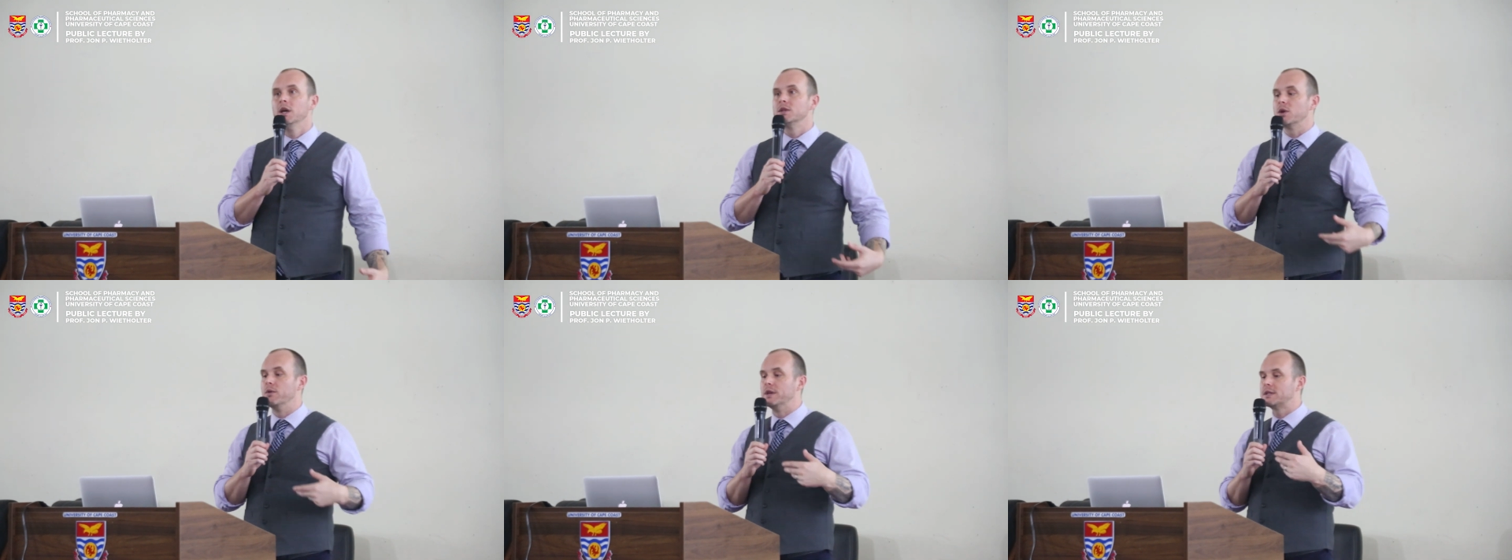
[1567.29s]

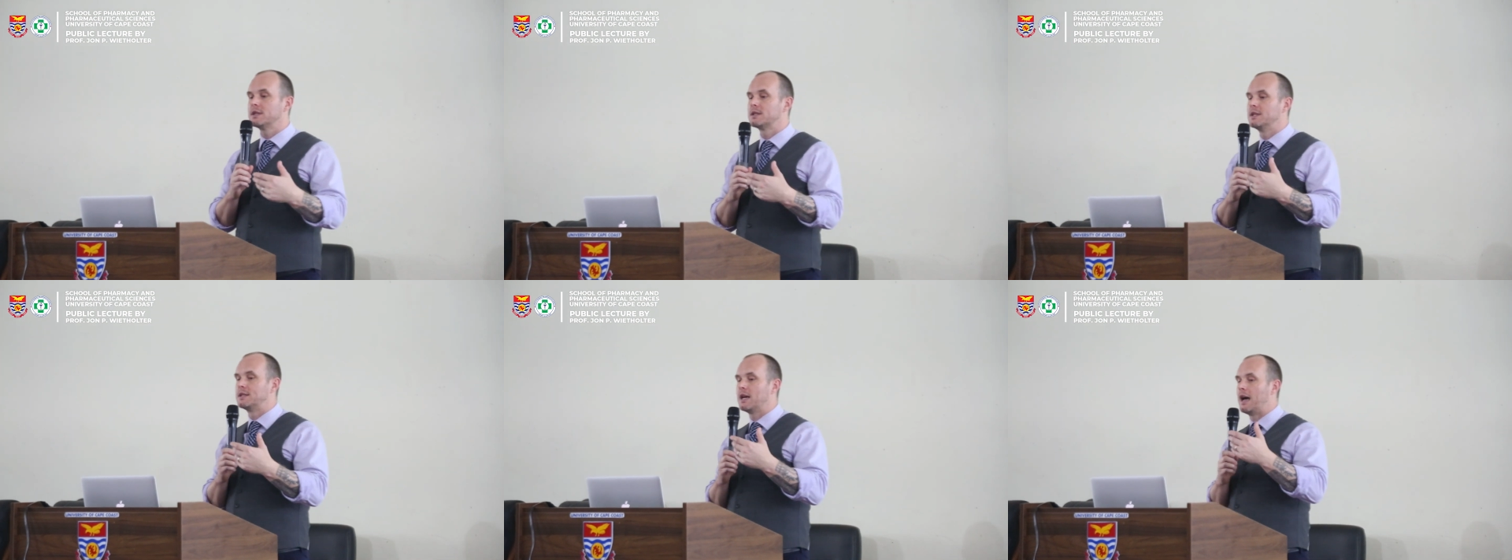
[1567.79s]
So this
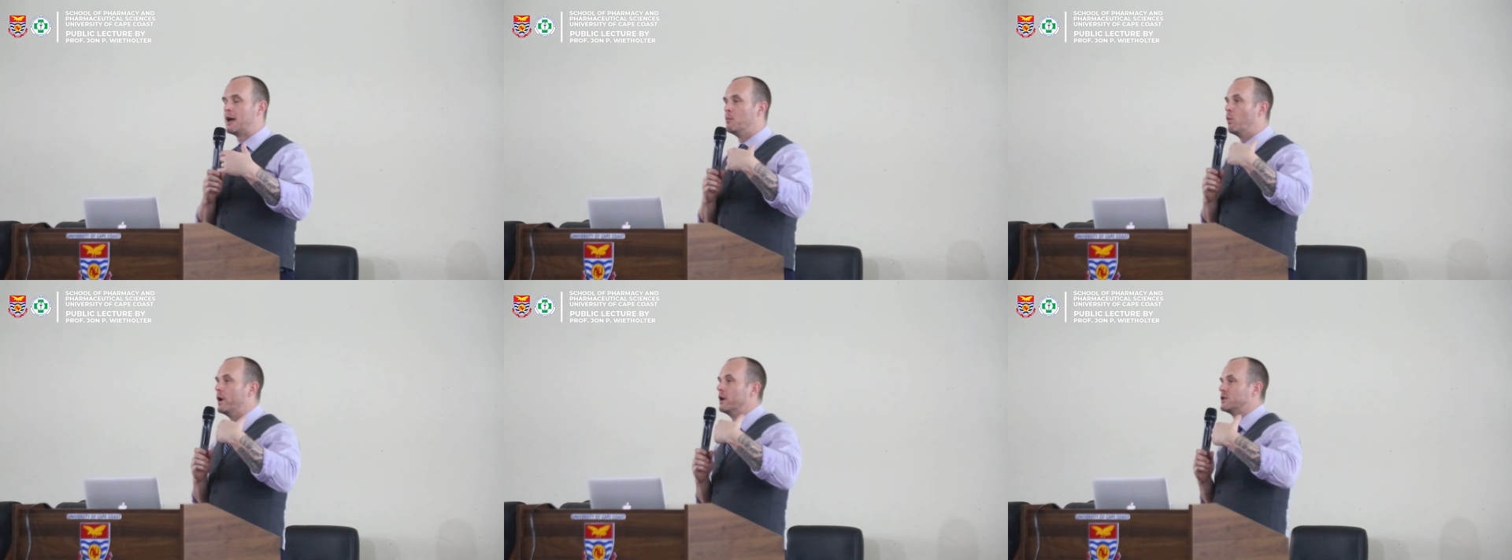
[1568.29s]
is the
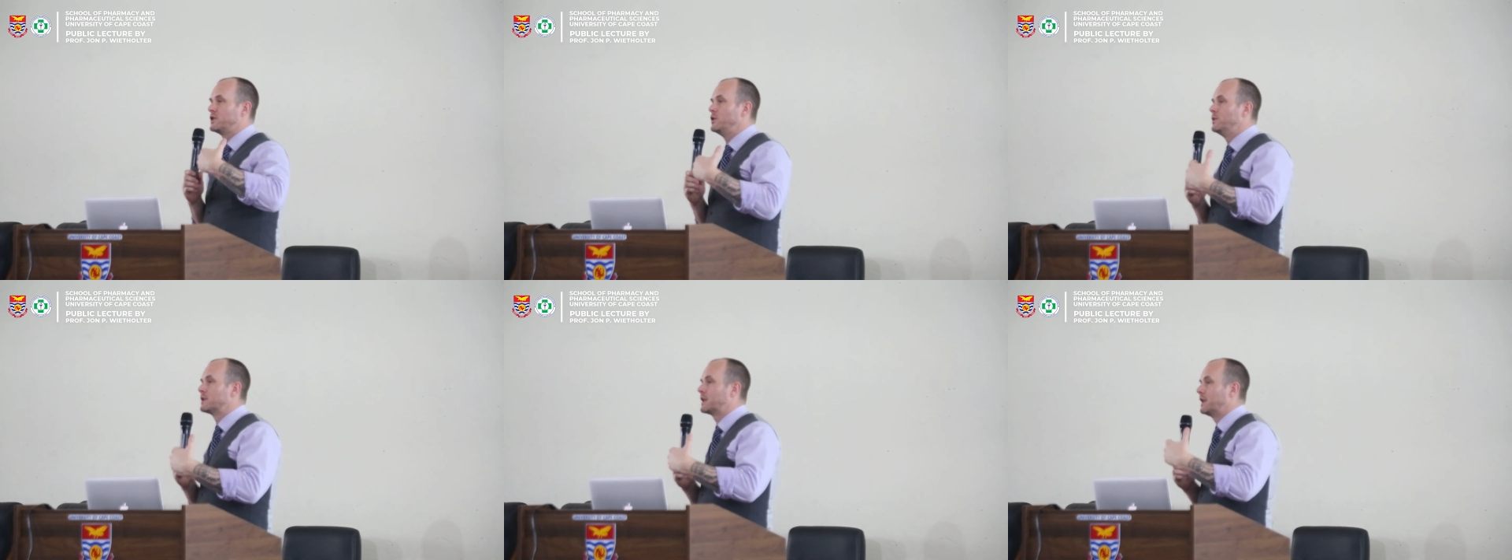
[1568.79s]
time where
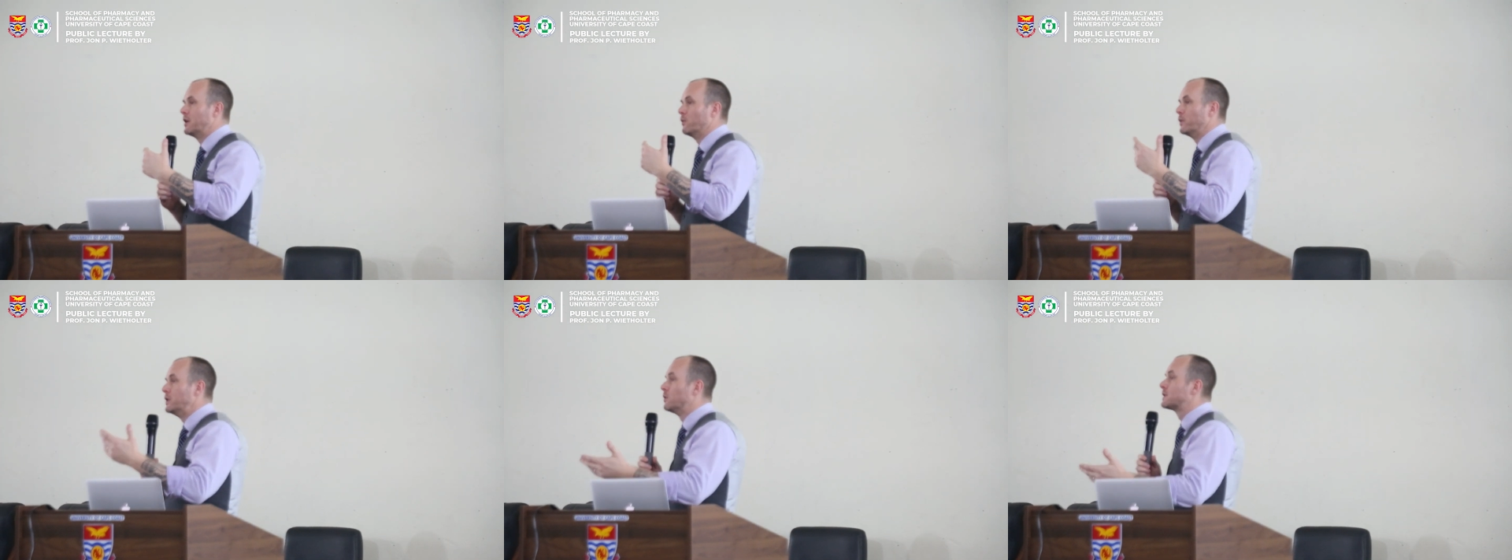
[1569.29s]
students can
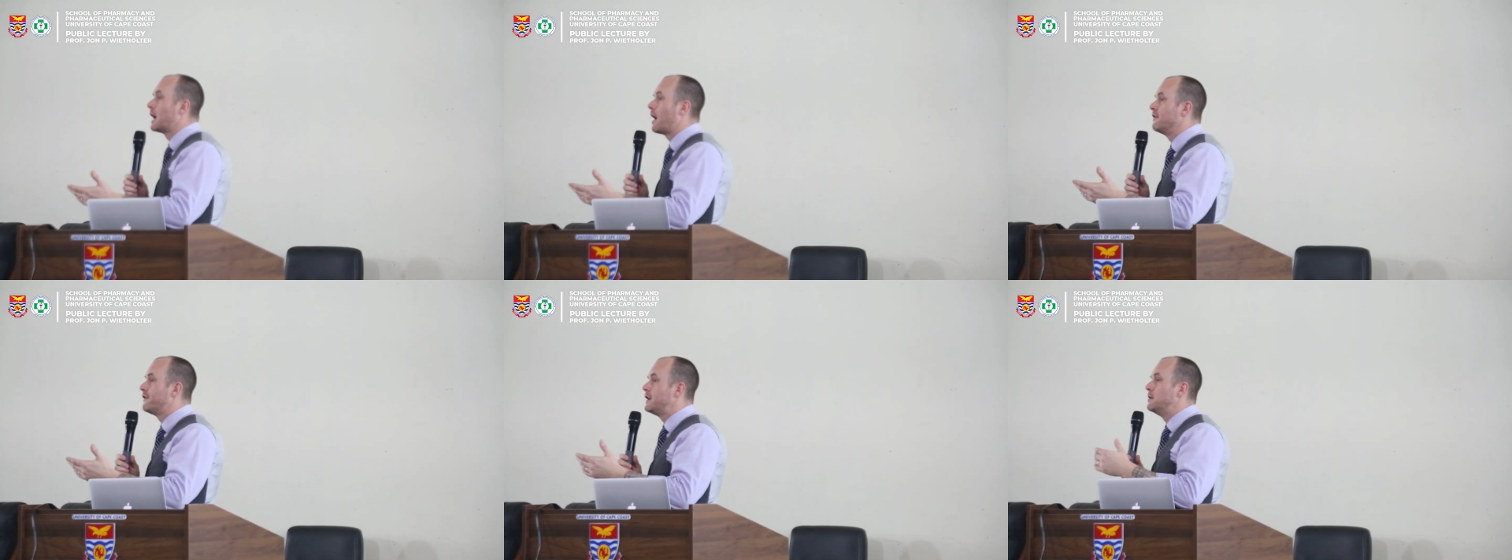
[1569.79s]
get
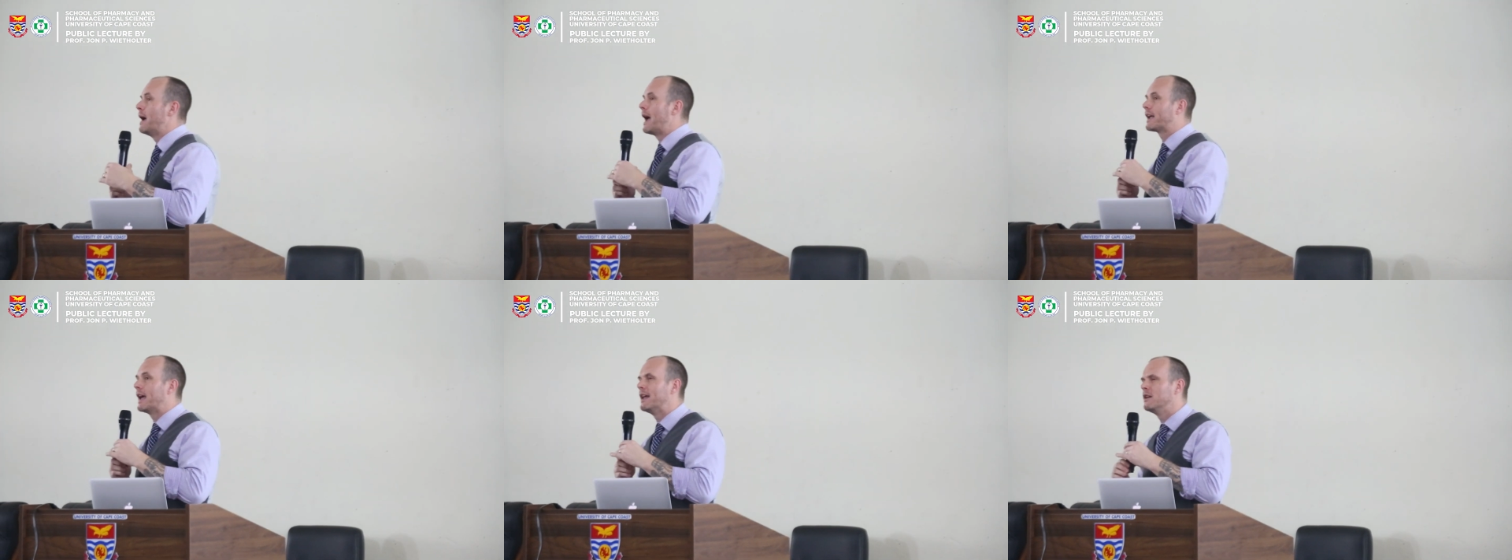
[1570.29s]
real-time
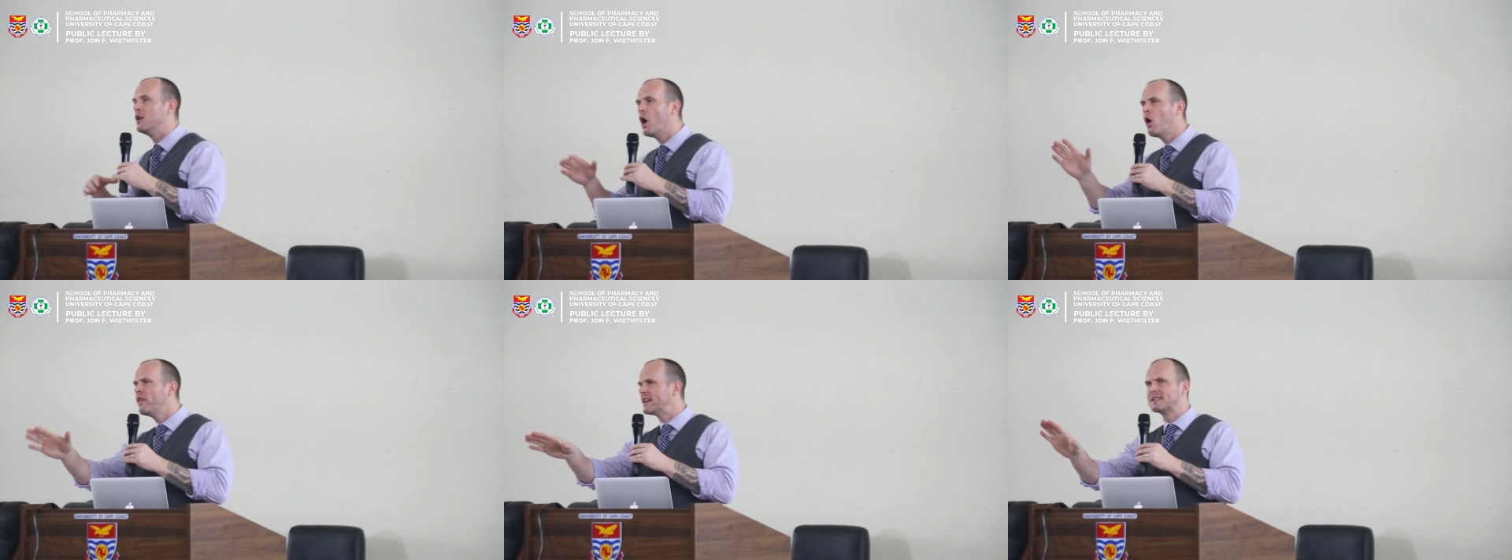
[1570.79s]
feedback that,
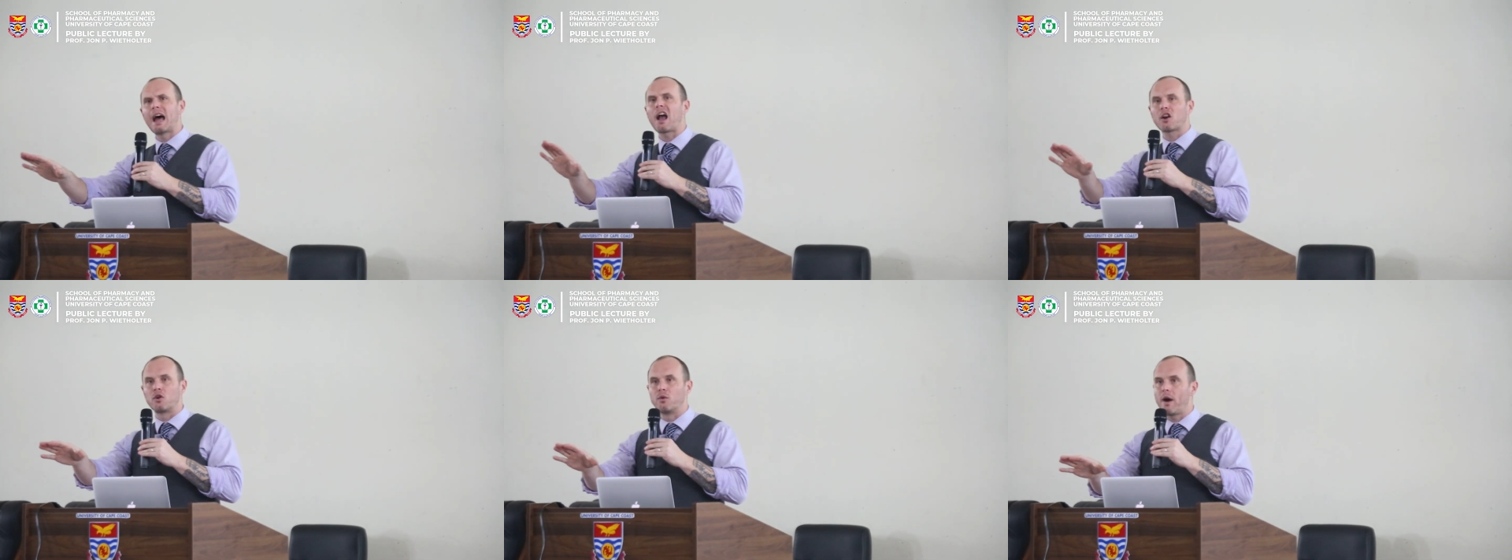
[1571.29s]
no, that's
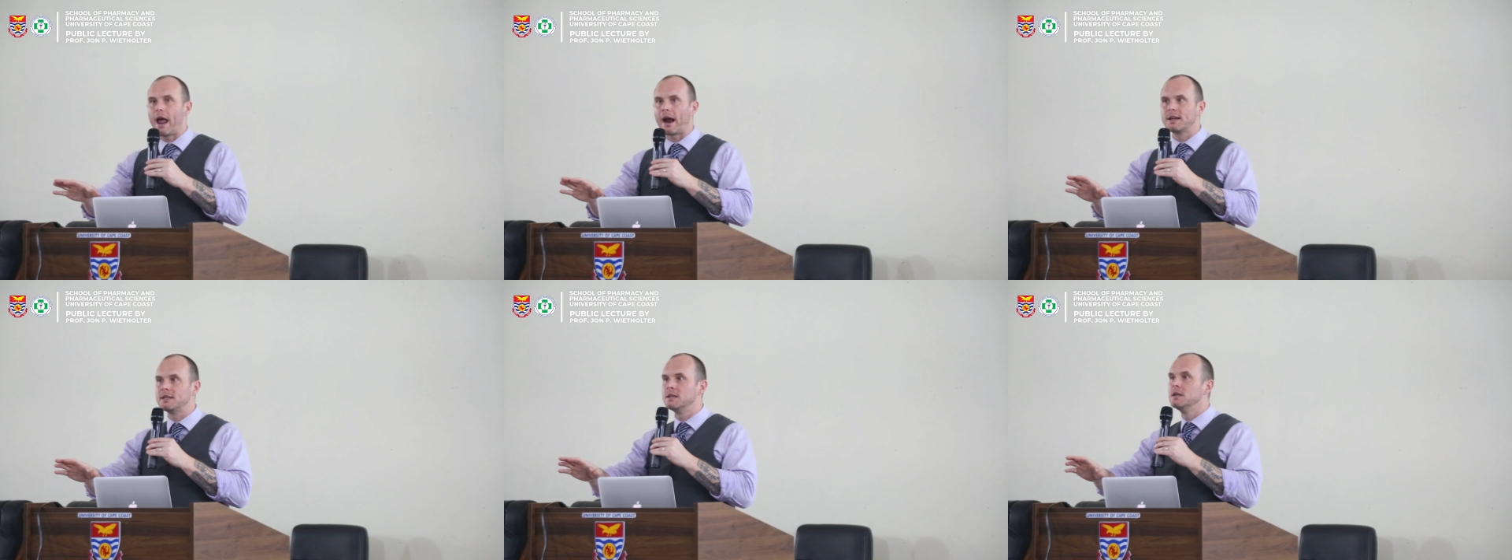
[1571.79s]
not
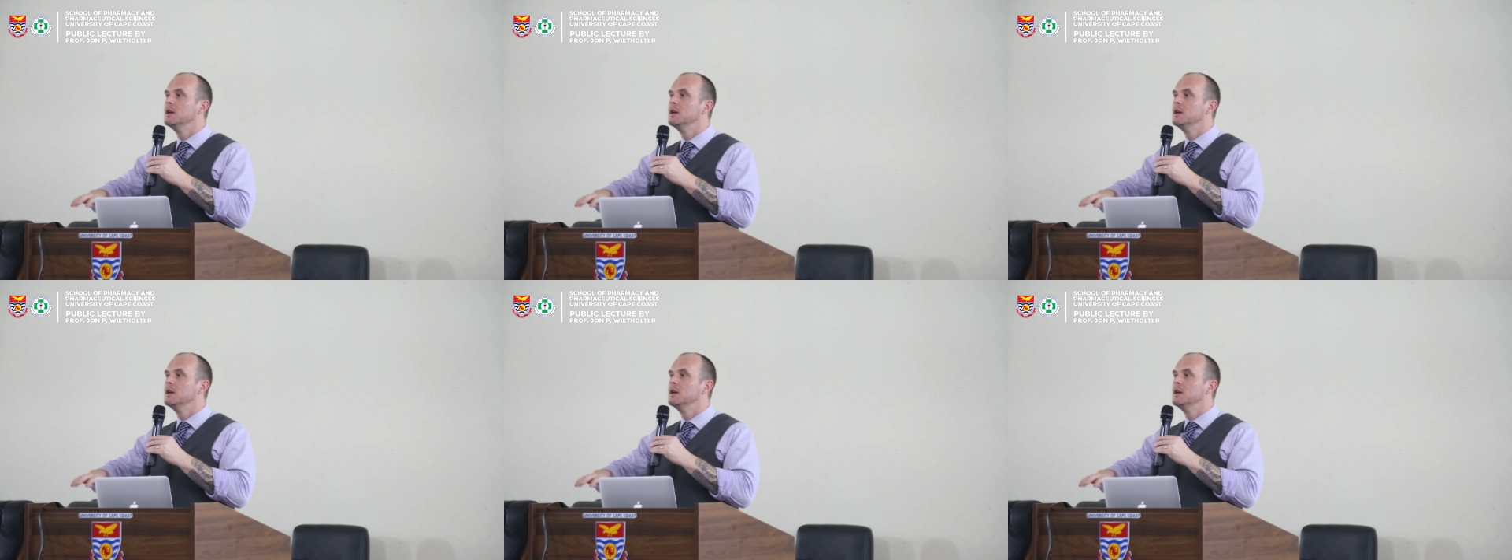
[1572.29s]
correct,